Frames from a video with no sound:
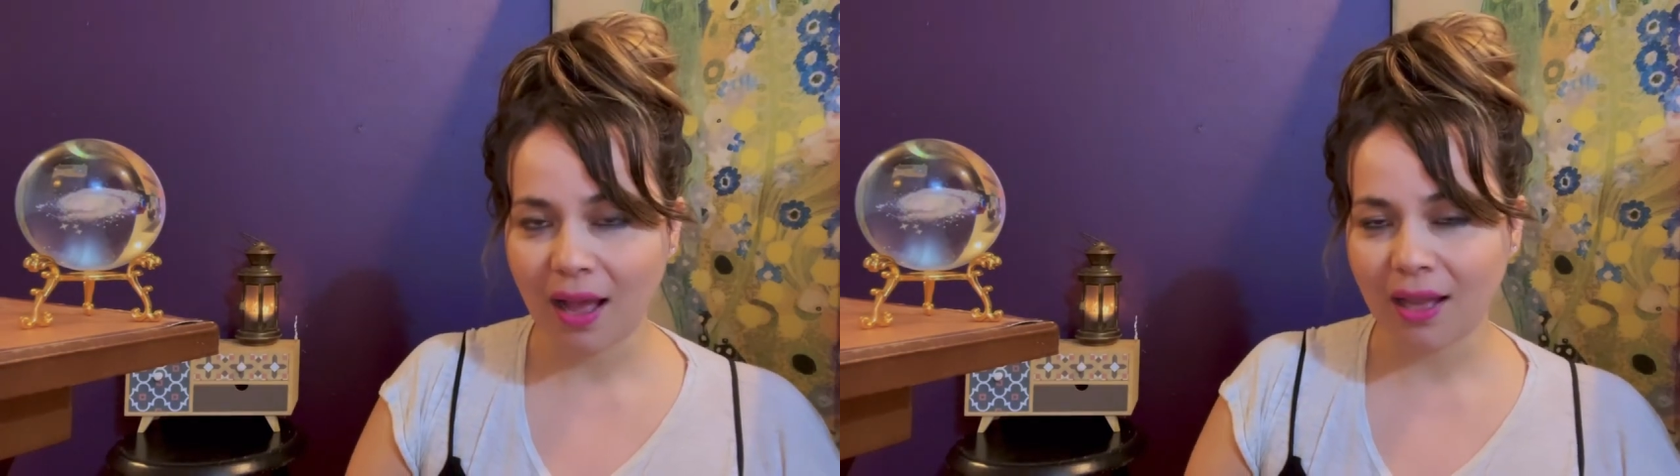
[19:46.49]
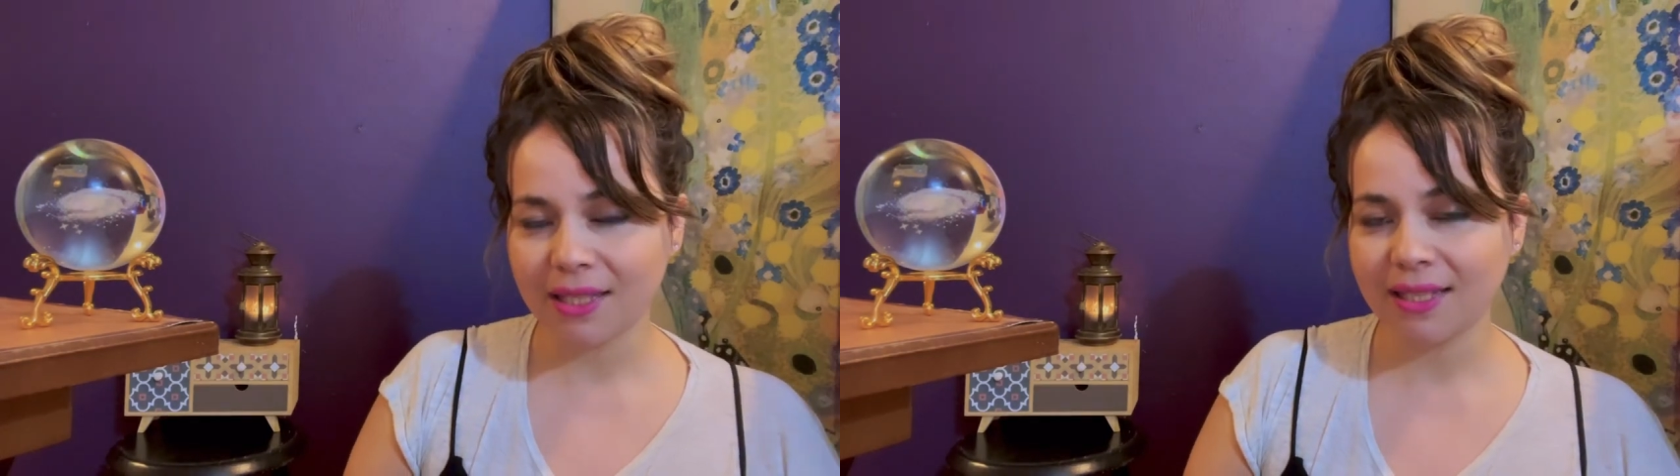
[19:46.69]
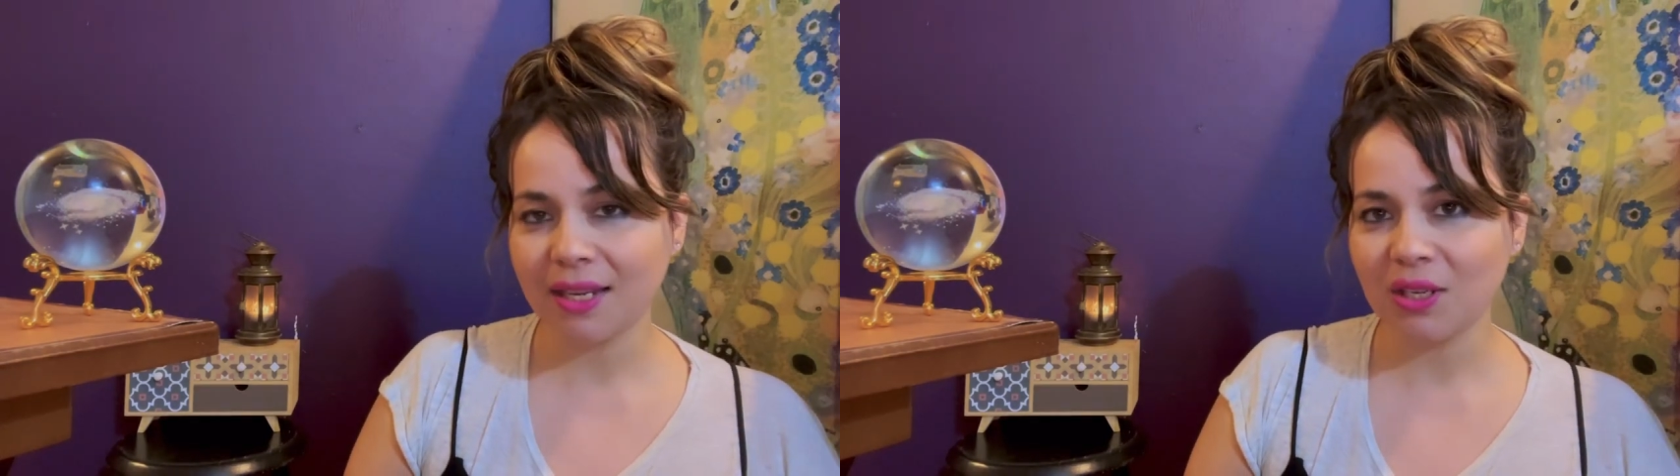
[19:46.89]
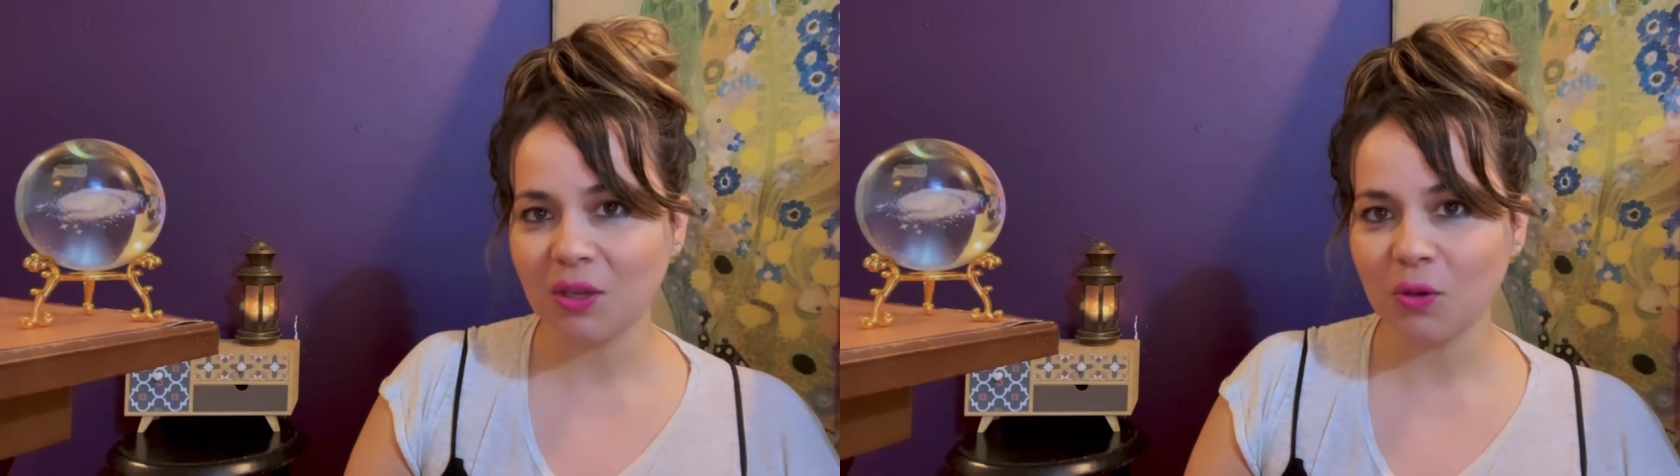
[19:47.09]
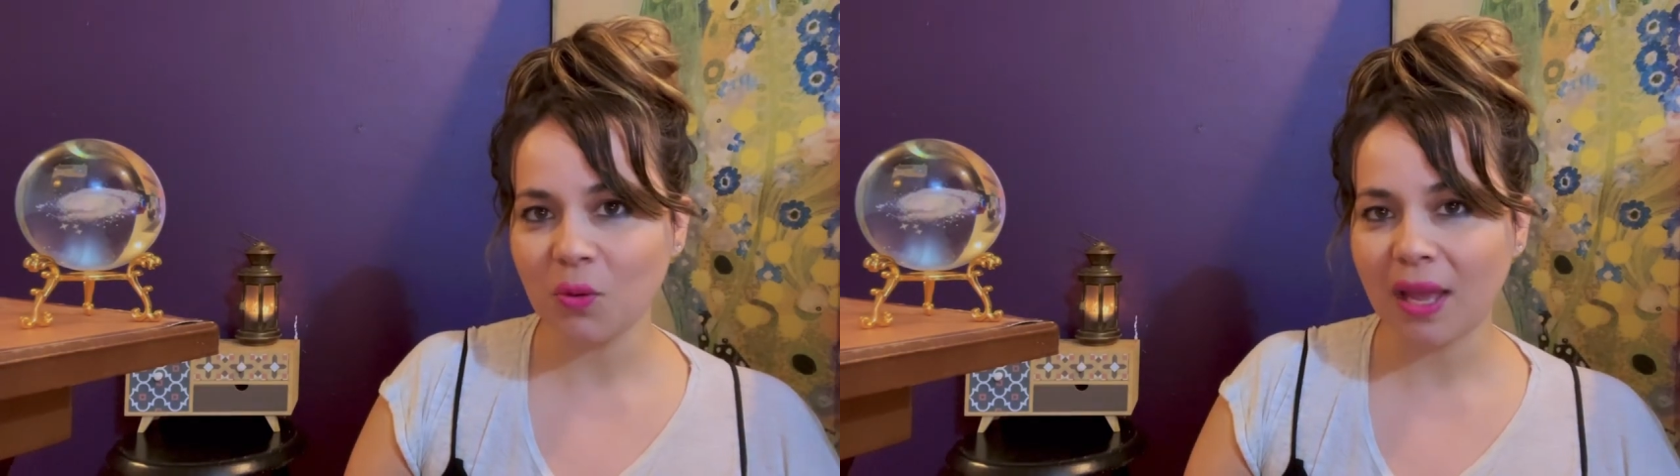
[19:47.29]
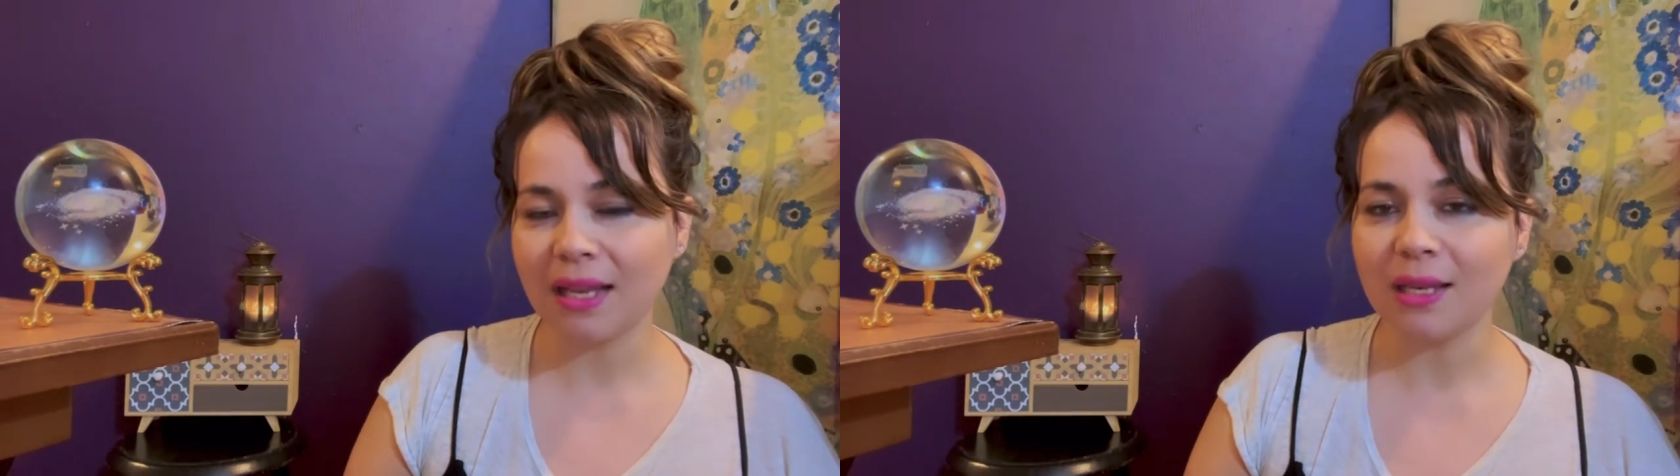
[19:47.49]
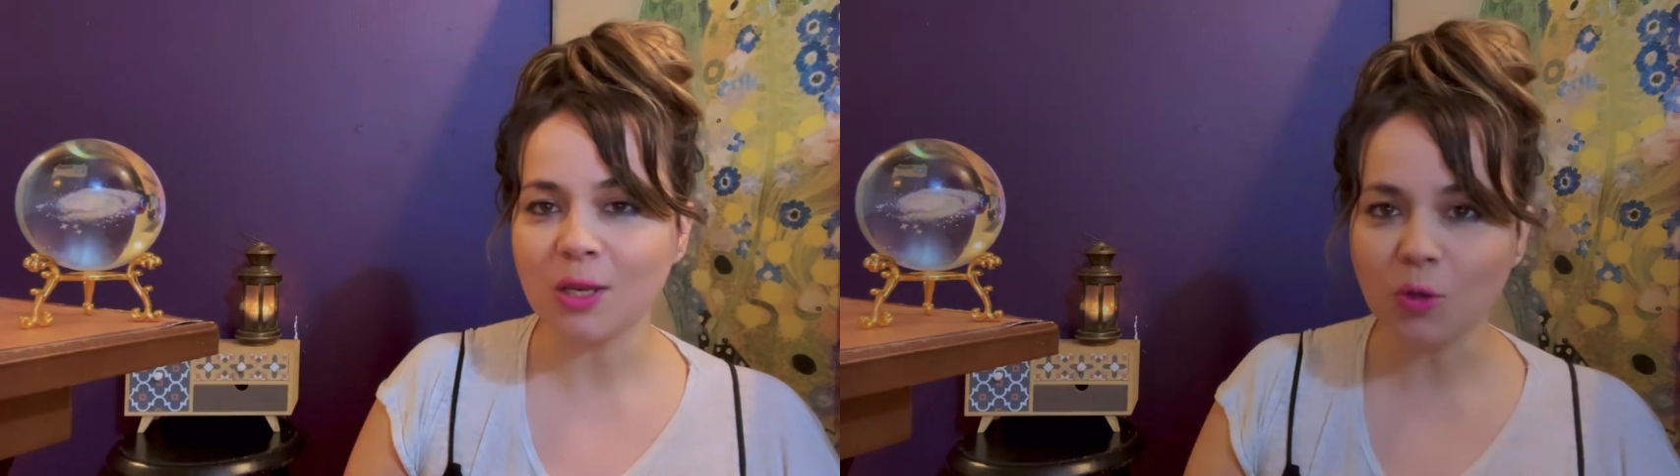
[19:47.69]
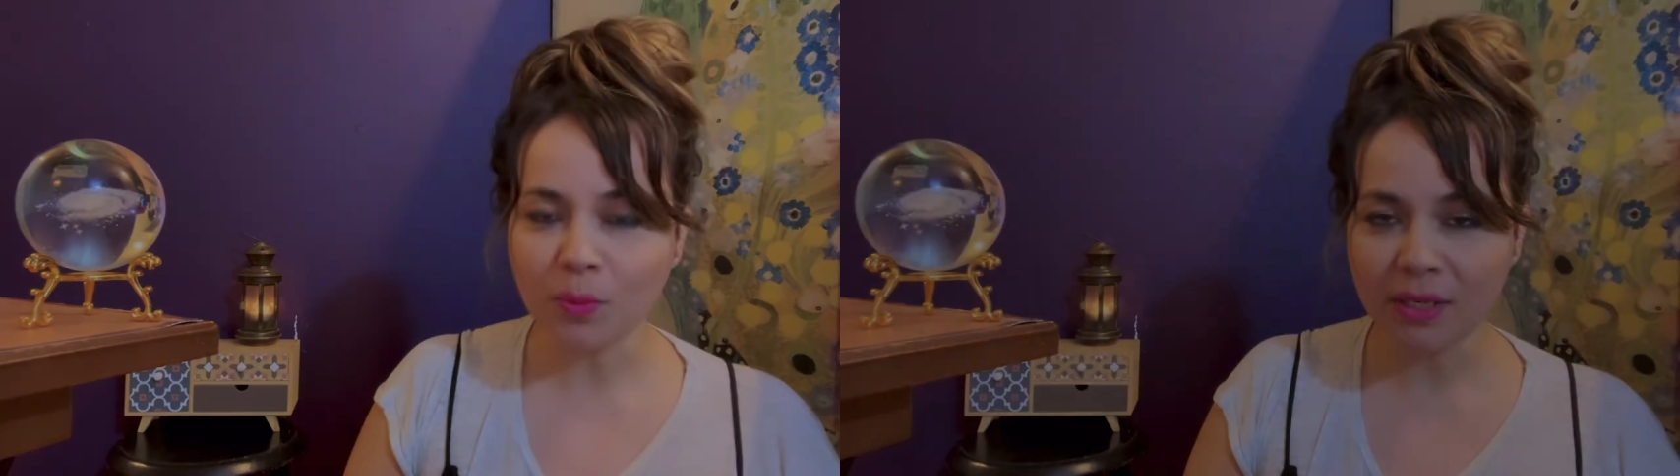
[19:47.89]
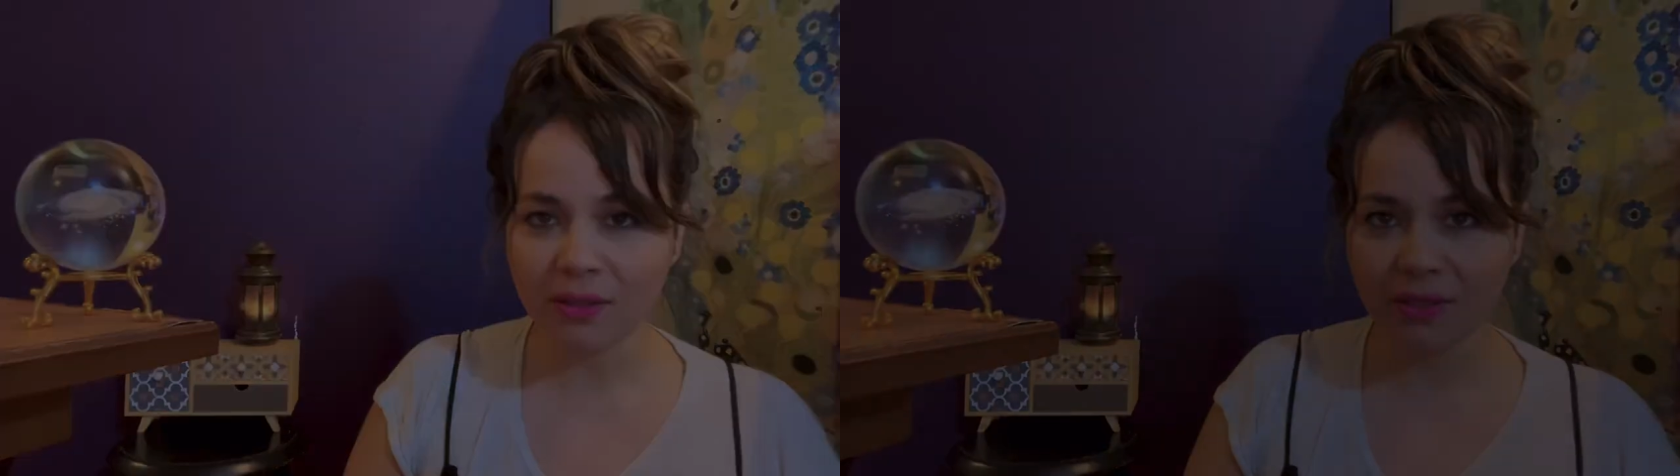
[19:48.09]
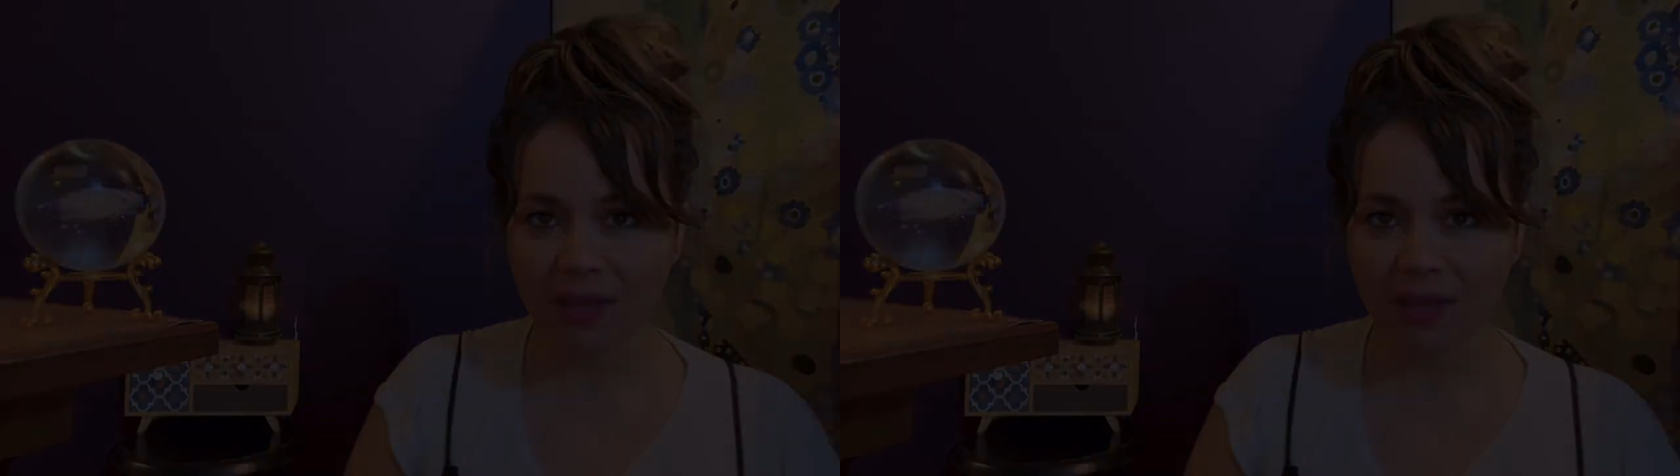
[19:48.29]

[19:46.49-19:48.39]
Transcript: I send you a luminous